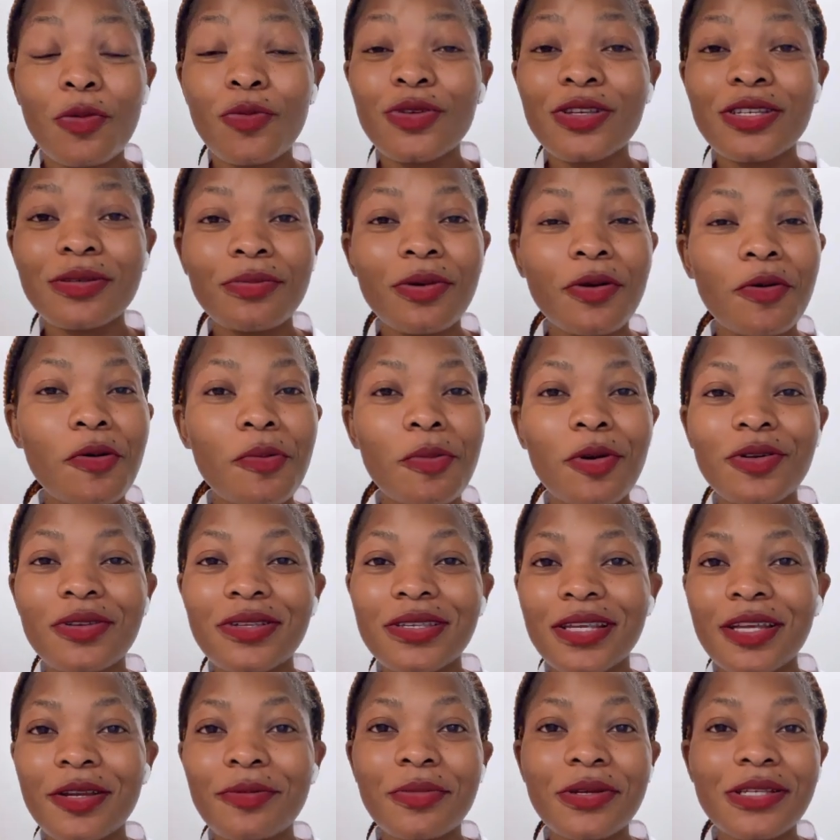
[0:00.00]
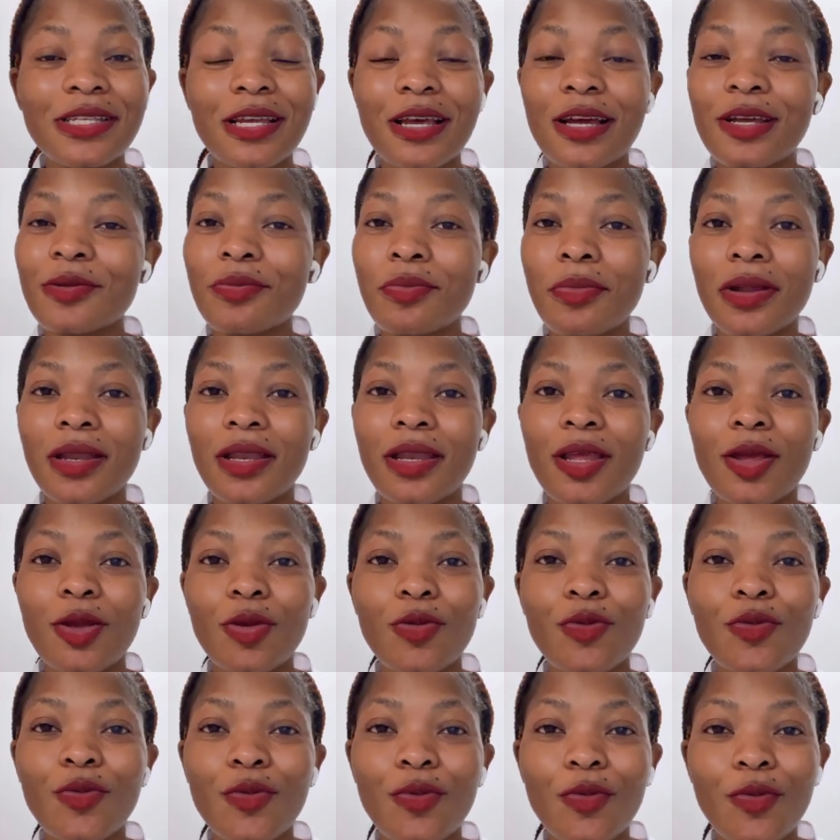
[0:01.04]
chimangoma kuseni maskat manero,
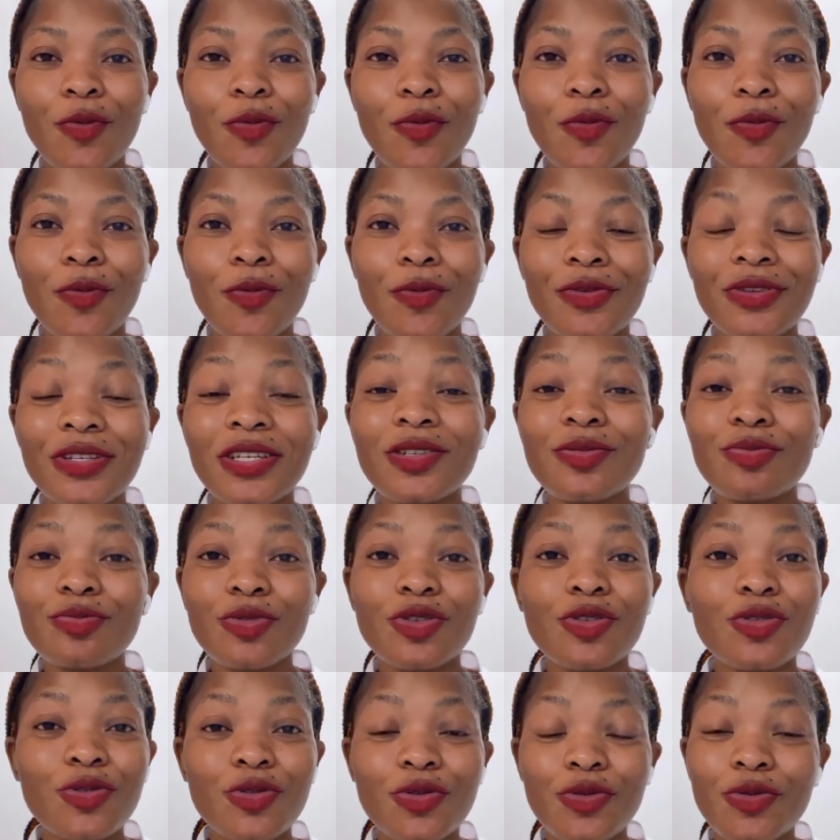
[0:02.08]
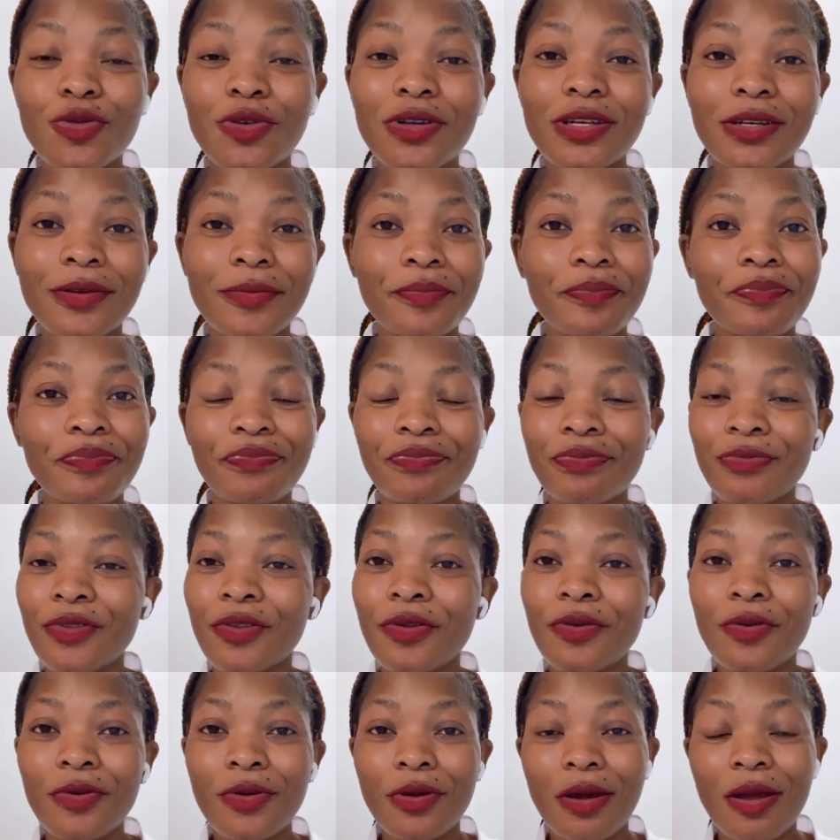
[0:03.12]
just make sure
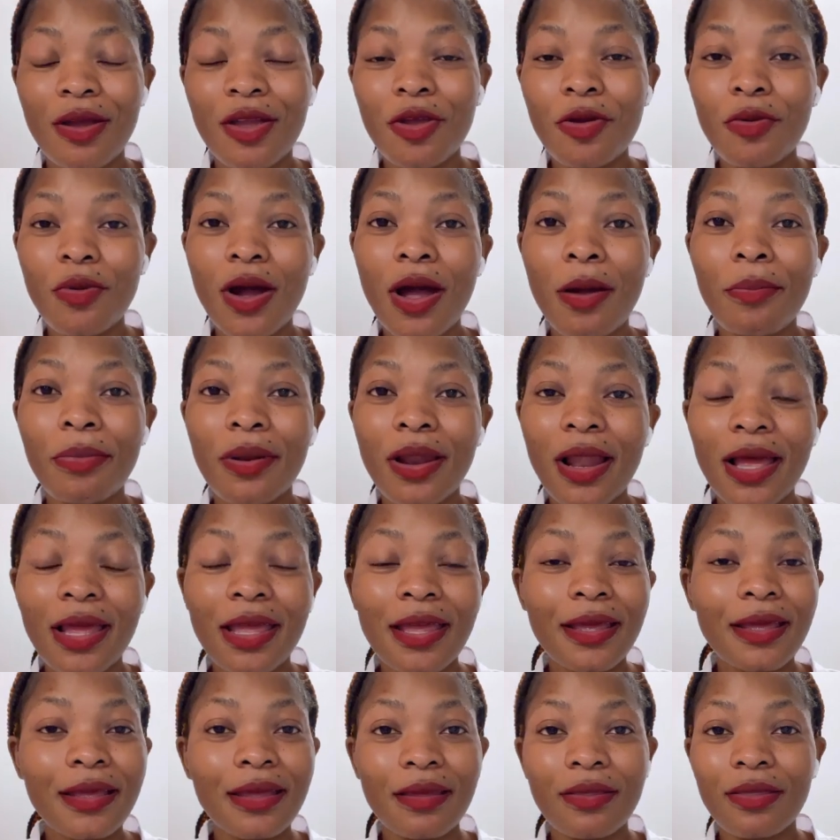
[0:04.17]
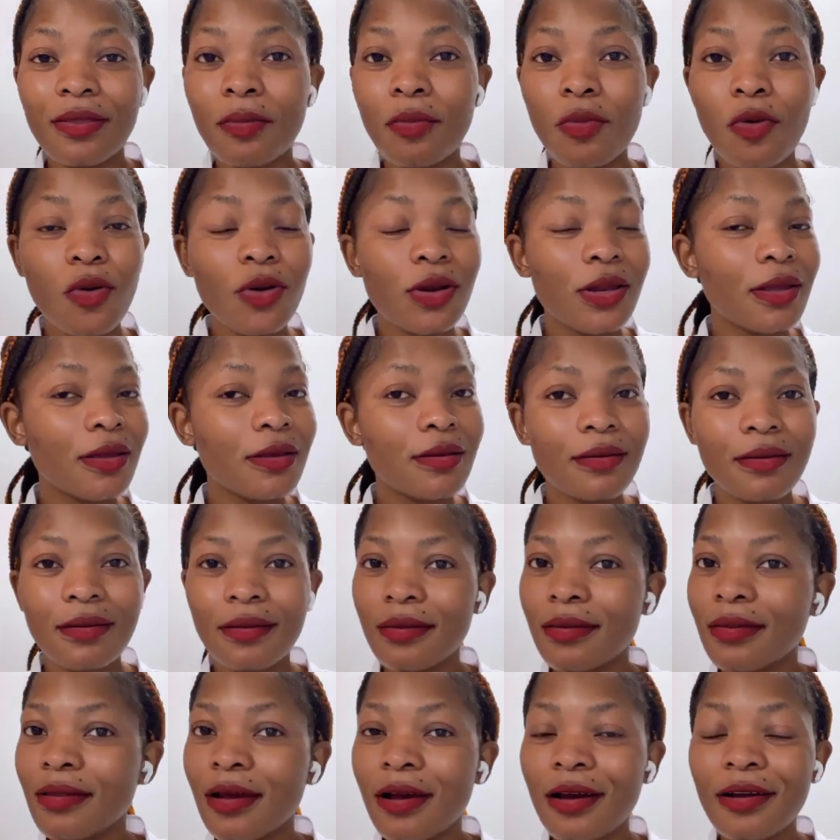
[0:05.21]
you are applying in the morning,
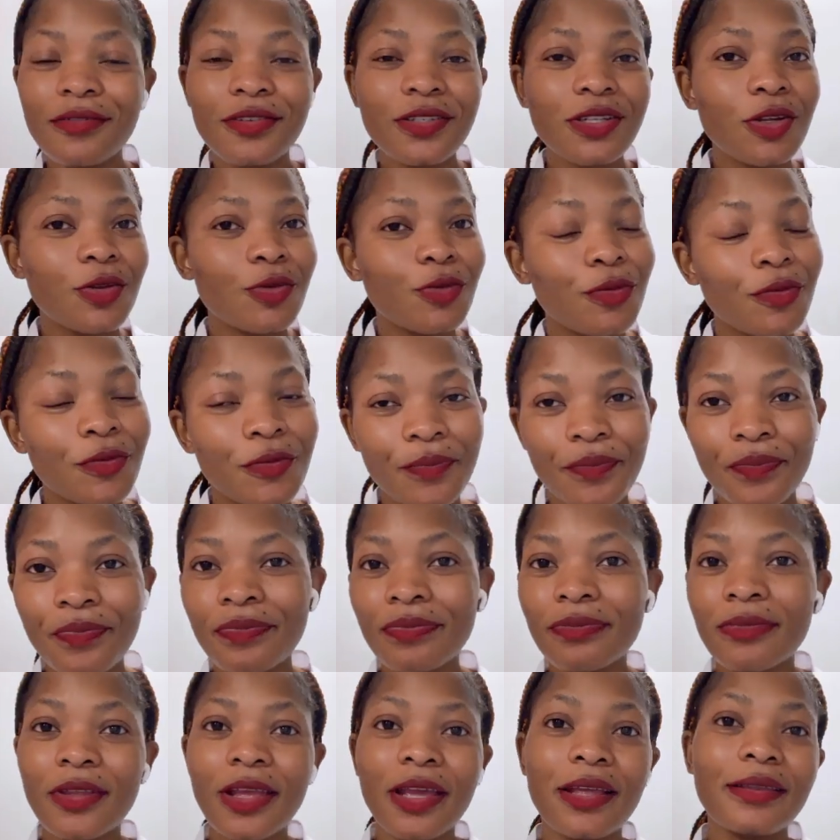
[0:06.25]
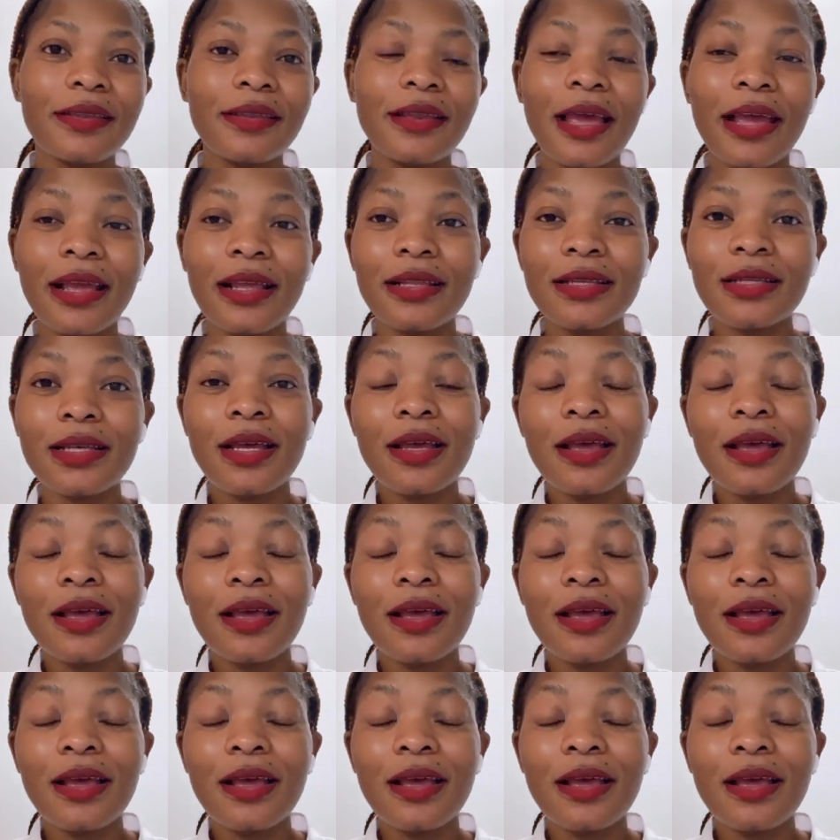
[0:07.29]
the afternoon, at night.